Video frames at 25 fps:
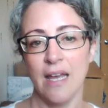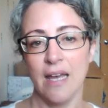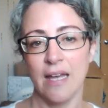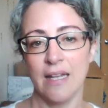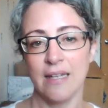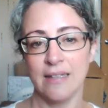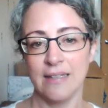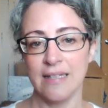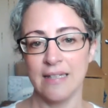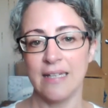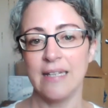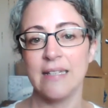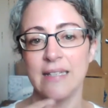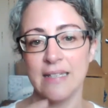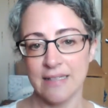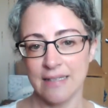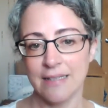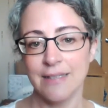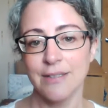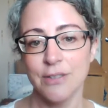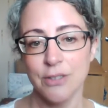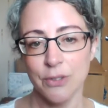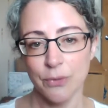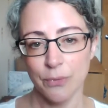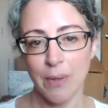and leaning
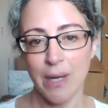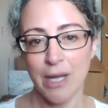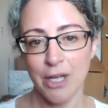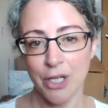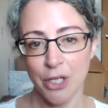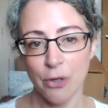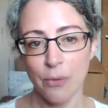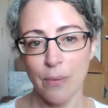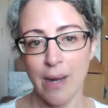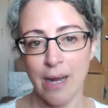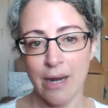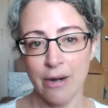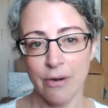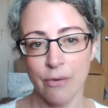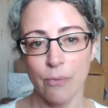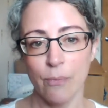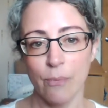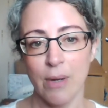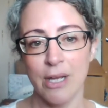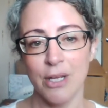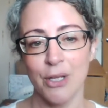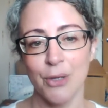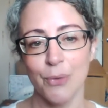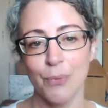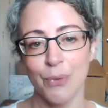into where you are and
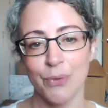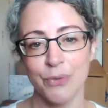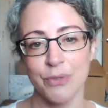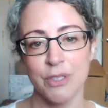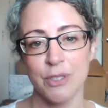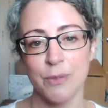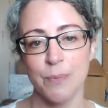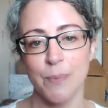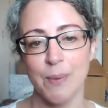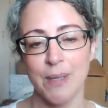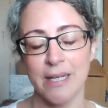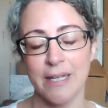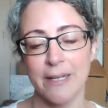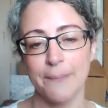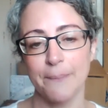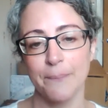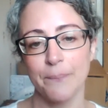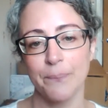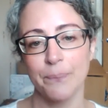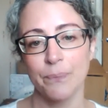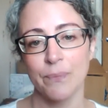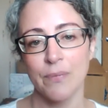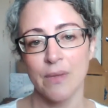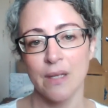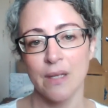where you want to be.